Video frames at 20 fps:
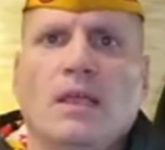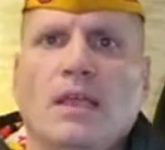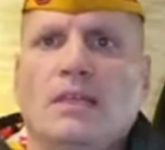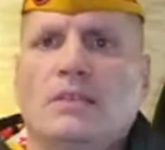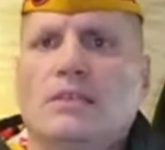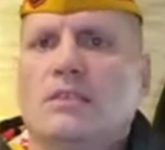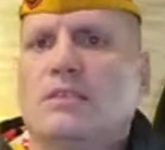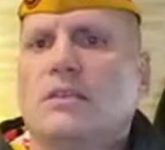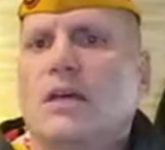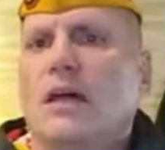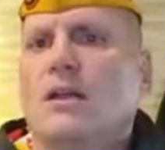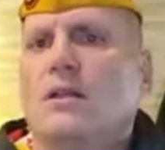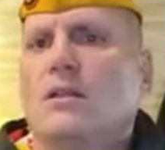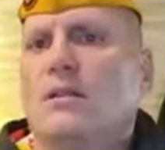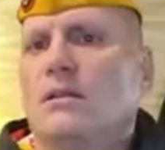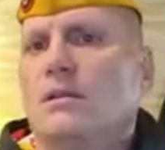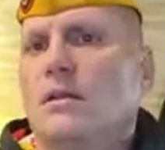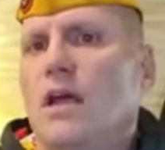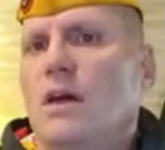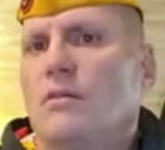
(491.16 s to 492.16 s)
It's a
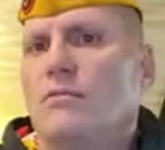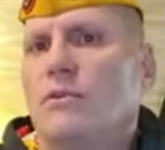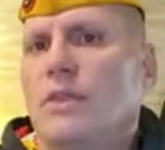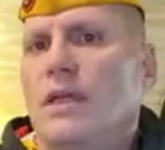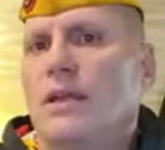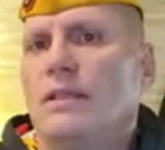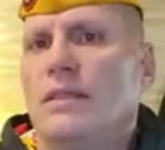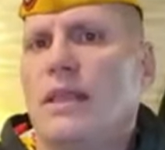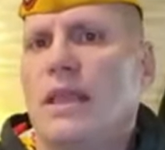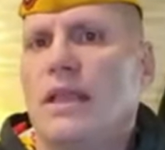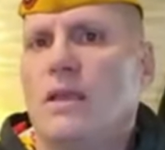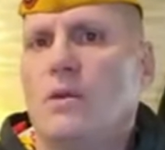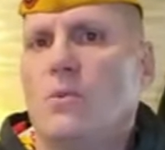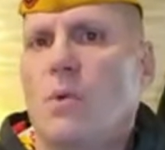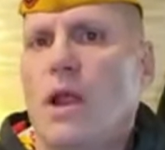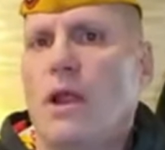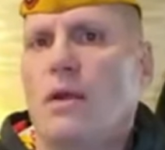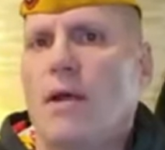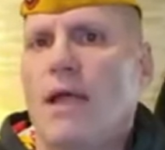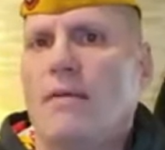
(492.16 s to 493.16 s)
title cover that they can
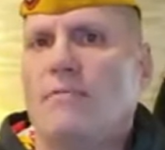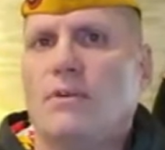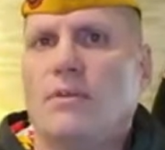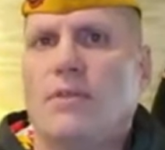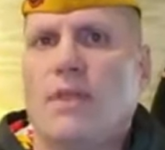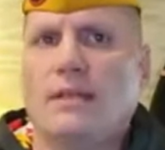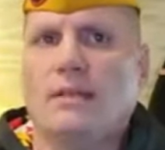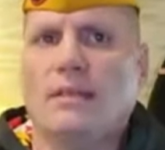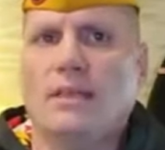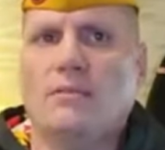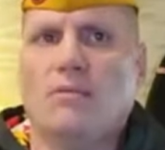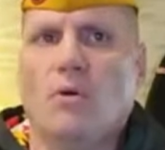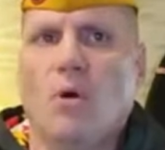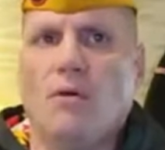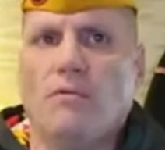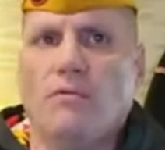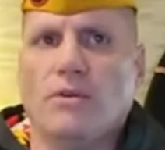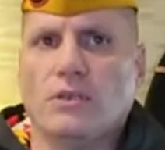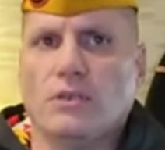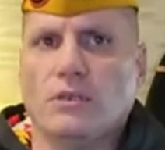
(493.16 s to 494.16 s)
wear after they leave
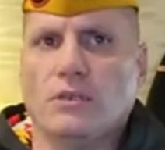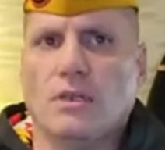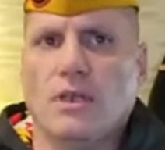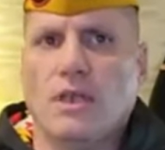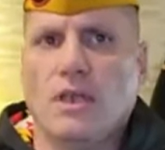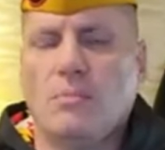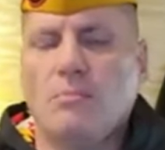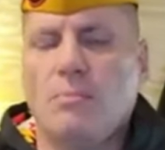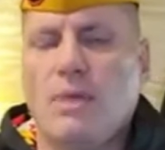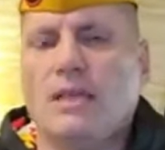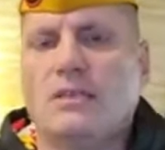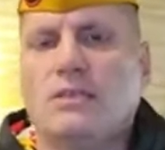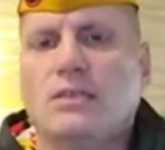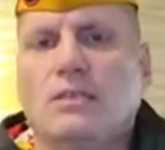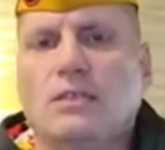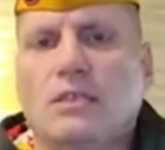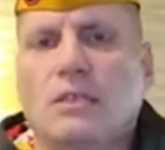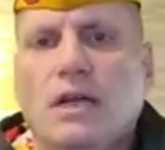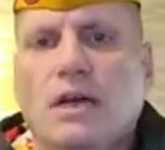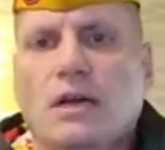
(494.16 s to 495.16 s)
office.
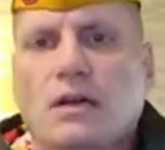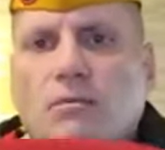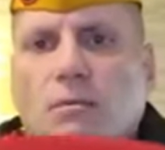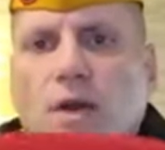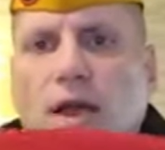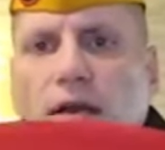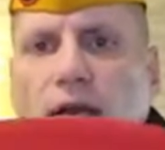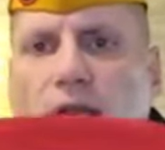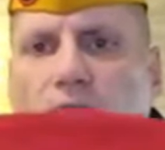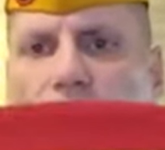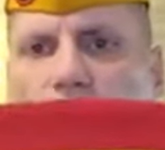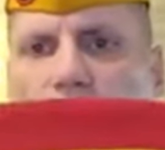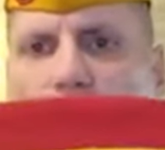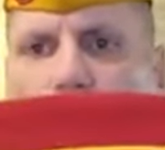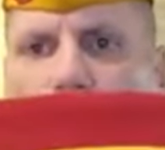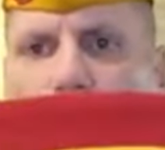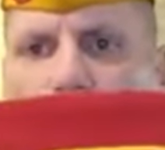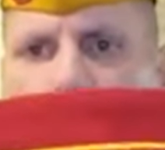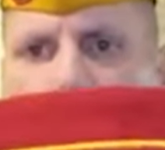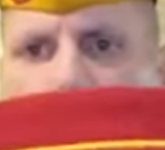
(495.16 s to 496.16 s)
Basically, on a red
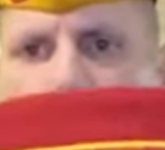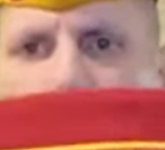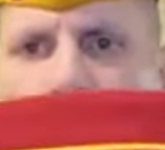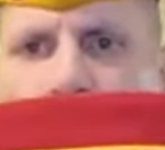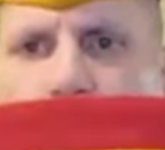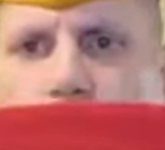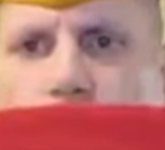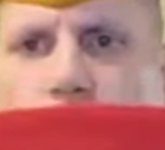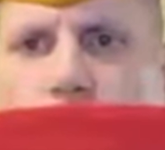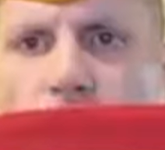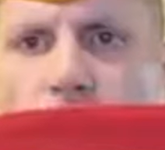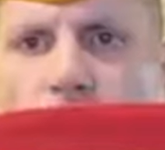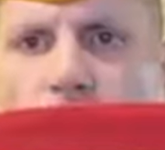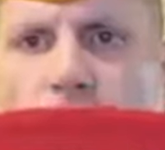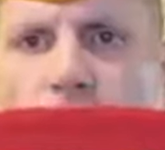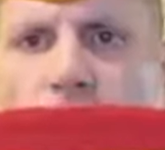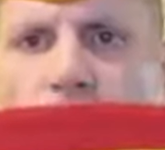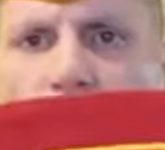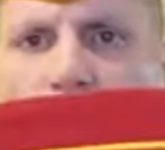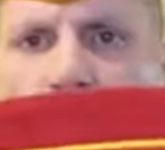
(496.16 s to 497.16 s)
cover,
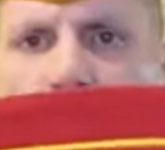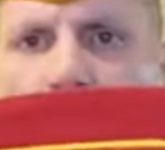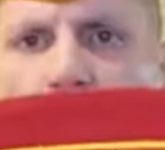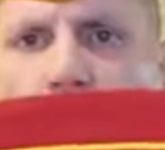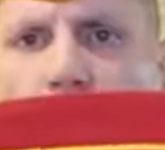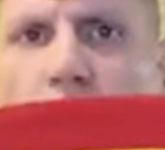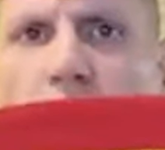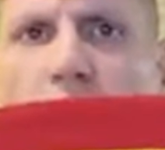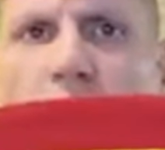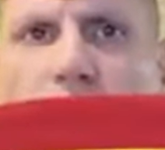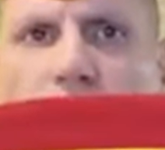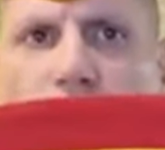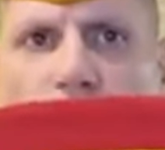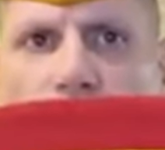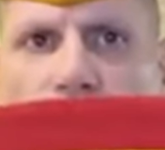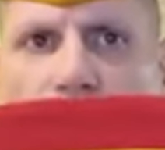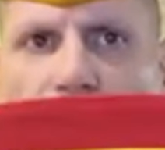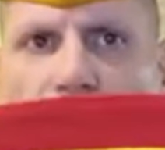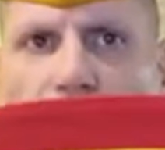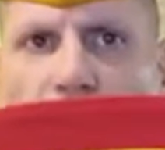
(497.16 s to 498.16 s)
it's going to look like
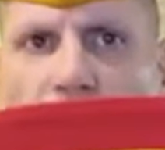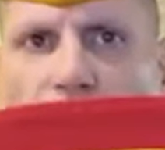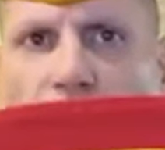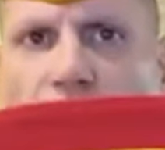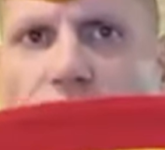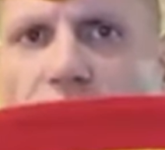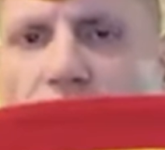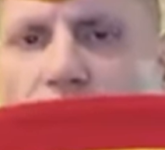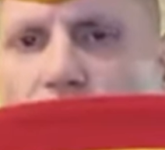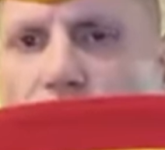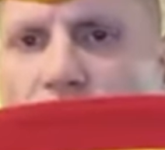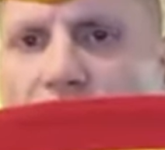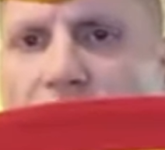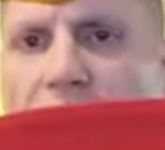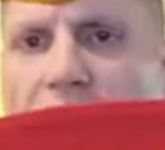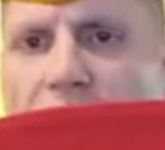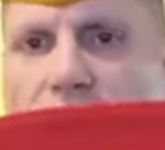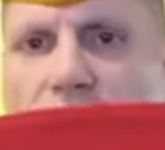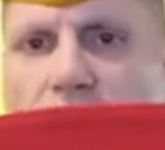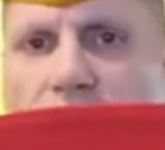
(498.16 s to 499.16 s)
this. This is a
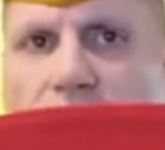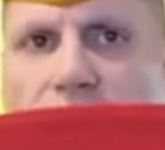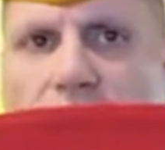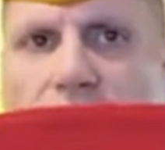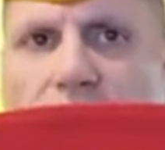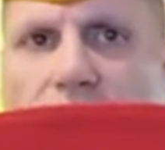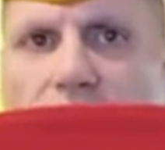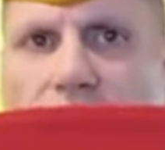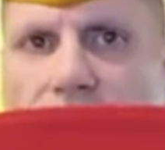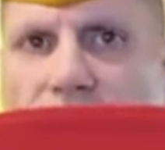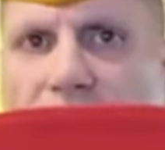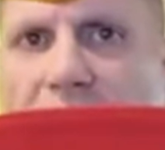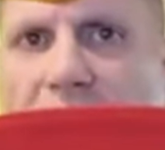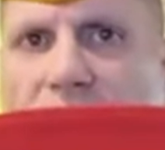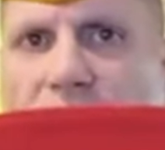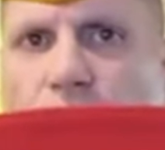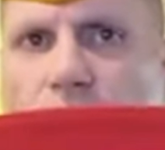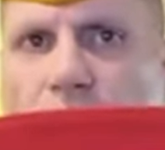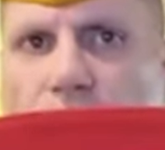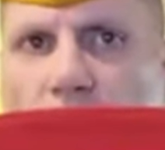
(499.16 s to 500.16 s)
past
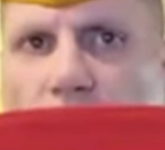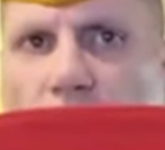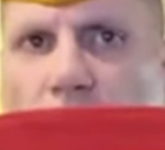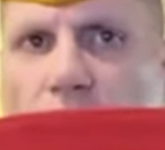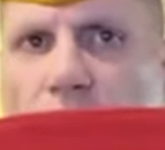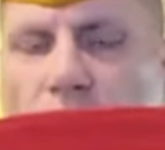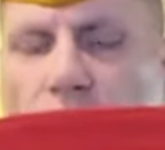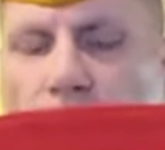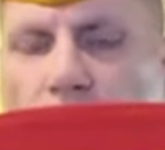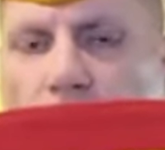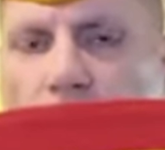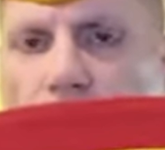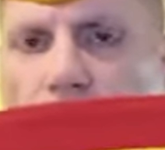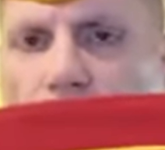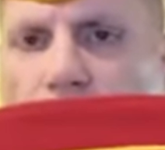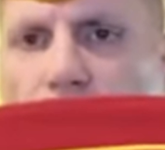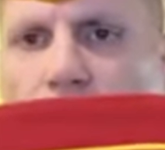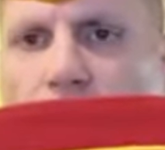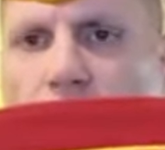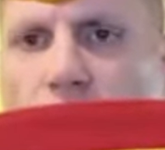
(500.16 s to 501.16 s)
detachment commandant
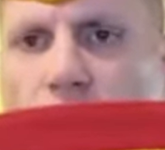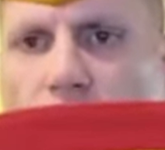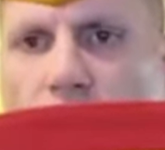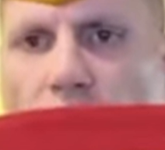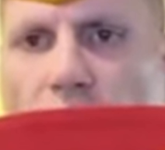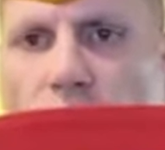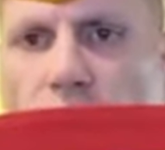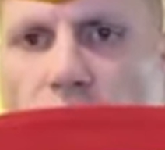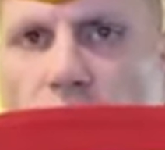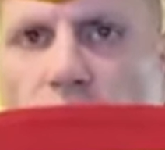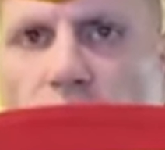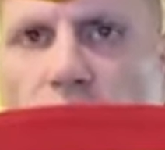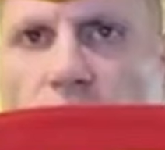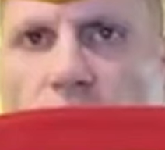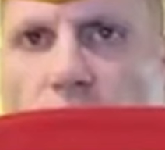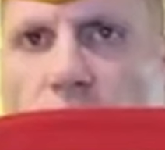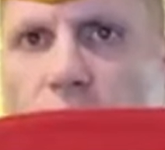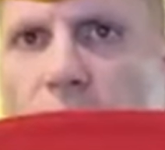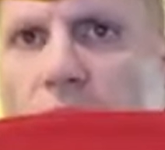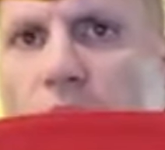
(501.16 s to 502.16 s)
cover.
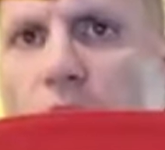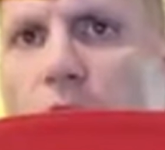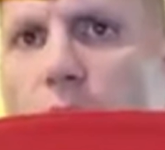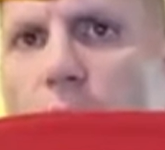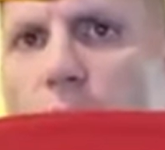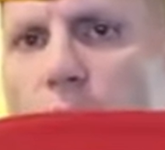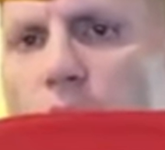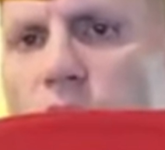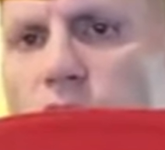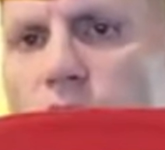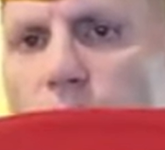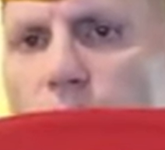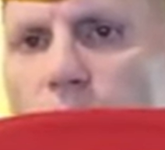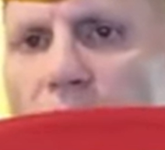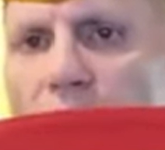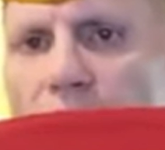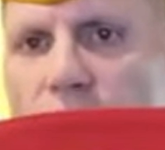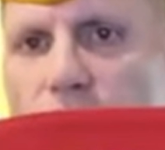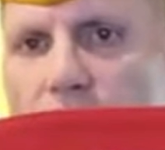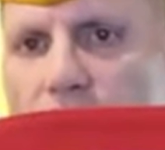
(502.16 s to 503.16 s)
Okay. Also,
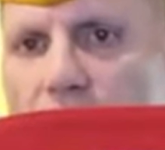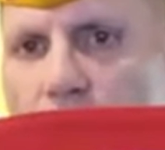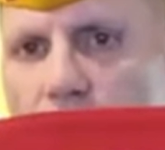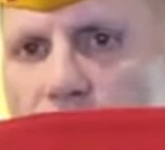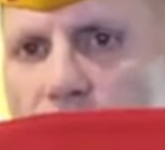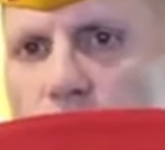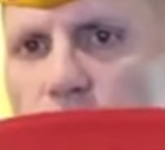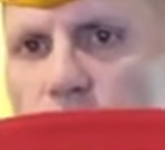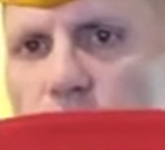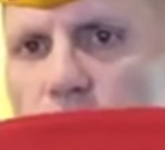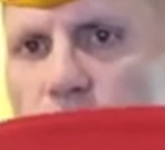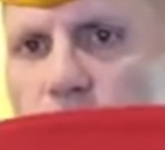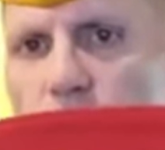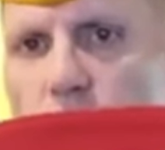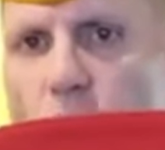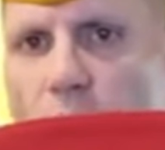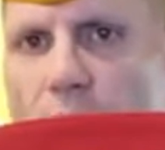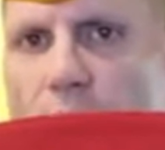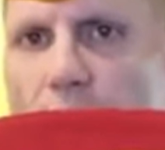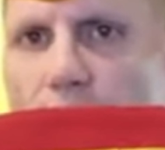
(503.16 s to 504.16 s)
past pound keepers
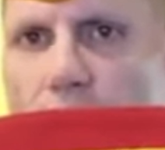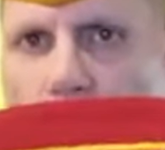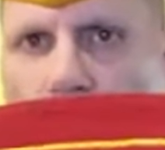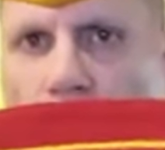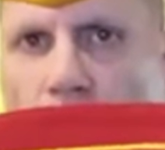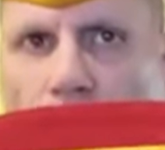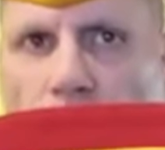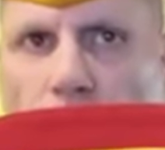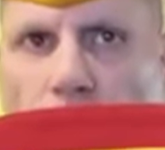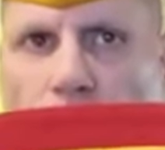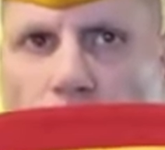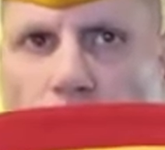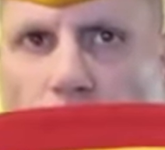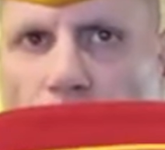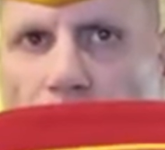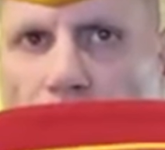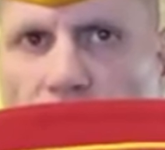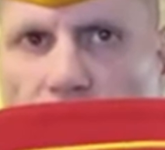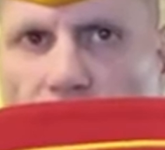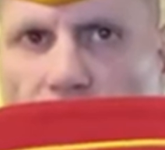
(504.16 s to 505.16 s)
can wear the
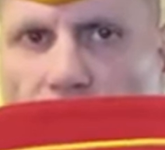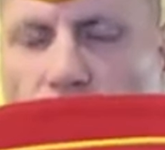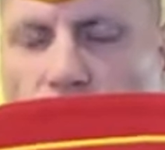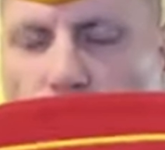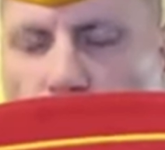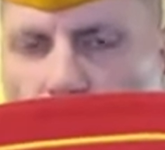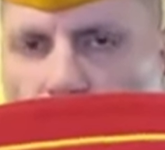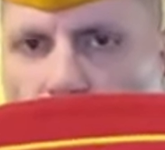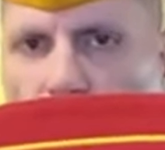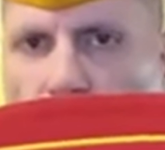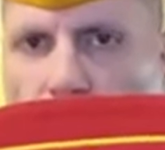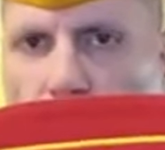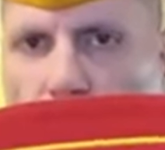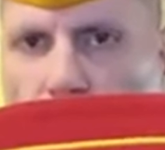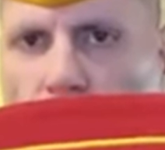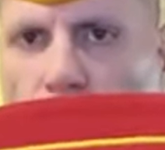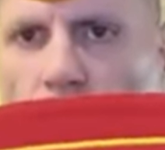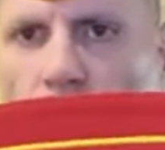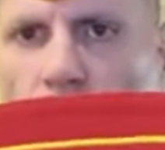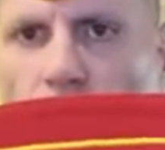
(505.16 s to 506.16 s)
red cover with their